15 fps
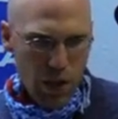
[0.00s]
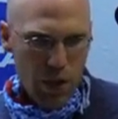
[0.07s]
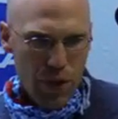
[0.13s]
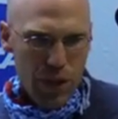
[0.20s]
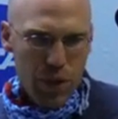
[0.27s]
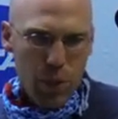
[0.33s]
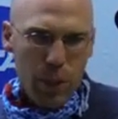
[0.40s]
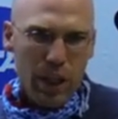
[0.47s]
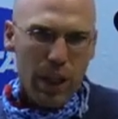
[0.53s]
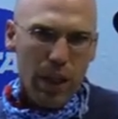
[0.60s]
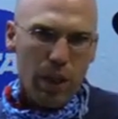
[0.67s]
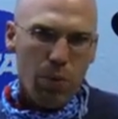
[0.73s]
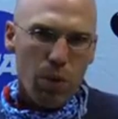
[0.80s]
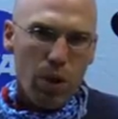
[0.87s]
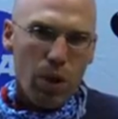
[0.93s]
This
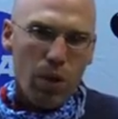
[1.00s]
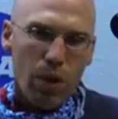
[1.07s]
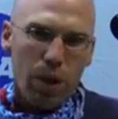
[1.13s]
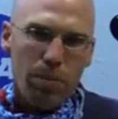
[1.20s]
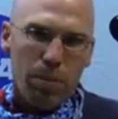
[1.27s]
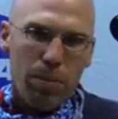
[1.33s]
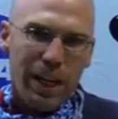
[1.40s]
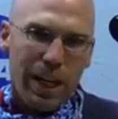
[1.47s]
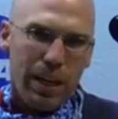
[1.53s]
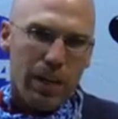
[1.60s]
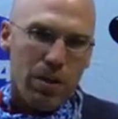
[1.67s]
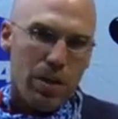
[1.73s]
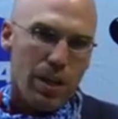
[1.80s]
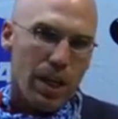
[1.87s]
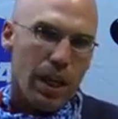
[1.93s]
weekend we're going up to Black
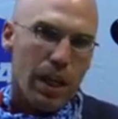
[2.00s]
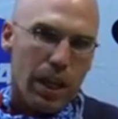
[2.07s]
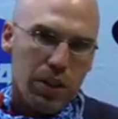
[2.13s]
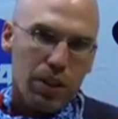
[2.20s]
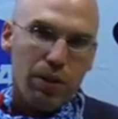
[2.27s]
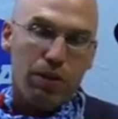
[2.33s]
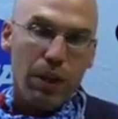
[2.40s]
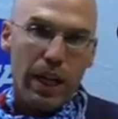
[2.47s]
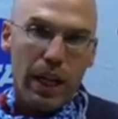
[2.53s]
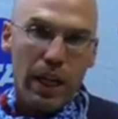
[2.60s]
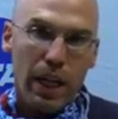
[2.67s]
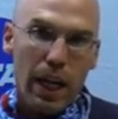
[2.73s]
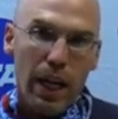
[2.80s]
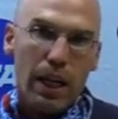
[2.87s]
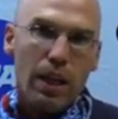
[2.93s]
Hills State actually Friday
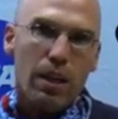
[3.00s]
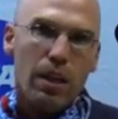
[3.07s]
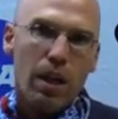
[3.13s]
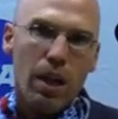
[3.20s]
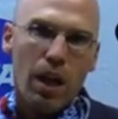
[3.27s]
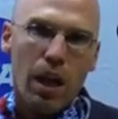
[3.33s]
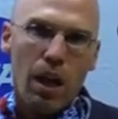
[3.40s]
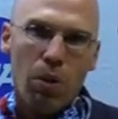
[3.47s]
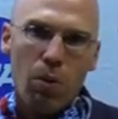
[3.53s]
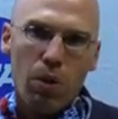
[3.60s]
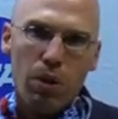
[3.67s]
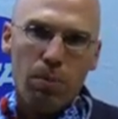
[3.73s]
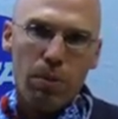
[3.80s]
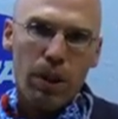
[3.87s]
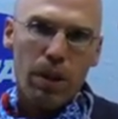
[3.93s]
night. We'll
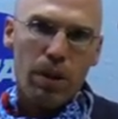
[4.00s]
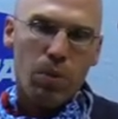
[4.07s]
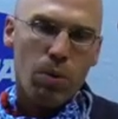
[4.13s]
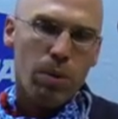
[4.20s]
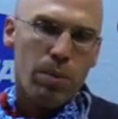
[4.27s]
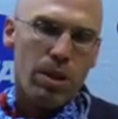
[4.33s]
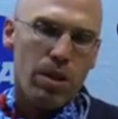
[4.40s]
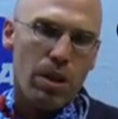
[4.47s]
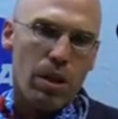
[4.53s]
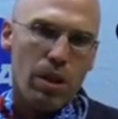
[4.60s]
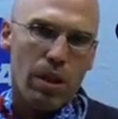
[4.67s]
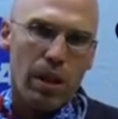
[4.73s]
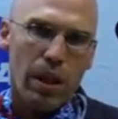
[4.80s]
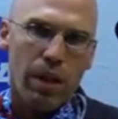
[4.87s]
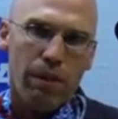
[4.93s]
compete. The women
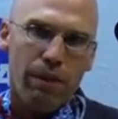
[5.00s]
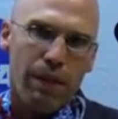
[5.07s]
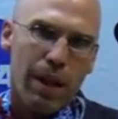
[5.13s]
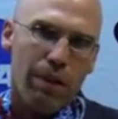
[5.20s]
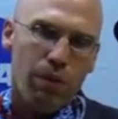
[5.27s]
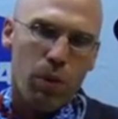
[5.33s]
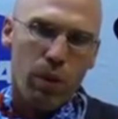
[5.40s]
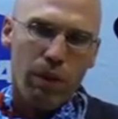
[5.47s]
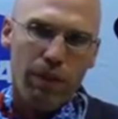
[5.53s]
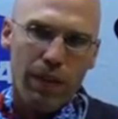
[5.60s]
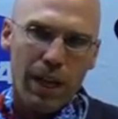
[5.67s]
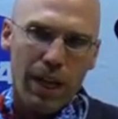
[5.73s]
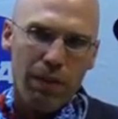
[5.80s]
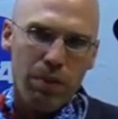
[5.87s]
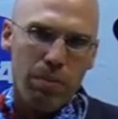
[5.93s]
start at
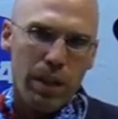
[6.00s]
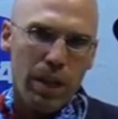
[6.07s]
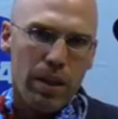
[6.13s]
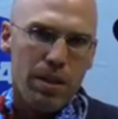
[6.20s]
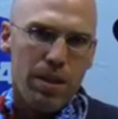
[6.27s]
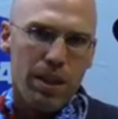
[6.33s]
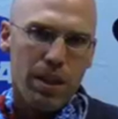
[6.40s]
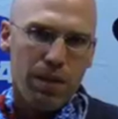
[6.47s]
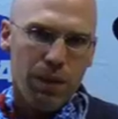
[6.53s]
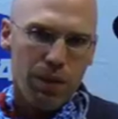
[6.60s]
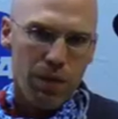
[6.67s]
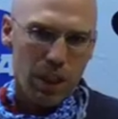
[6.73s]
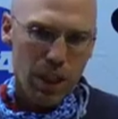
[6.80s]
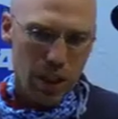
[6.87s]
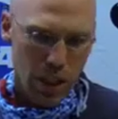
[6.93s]
5:45, the men at
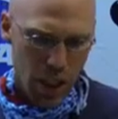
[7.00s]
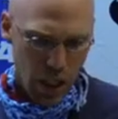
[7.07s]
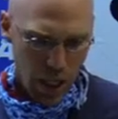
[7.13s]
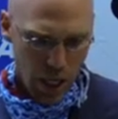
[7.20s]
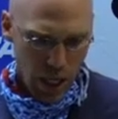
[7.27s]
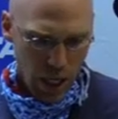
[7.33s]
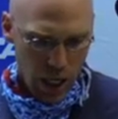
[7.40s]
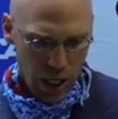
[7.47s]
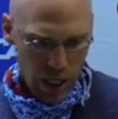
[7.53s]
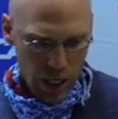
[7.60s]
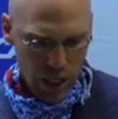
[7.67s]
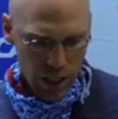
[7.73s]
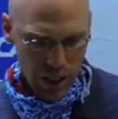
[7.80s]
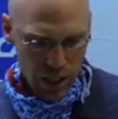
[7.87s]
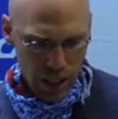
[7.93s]
6:15,
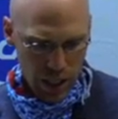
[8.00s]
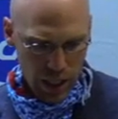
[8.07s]
and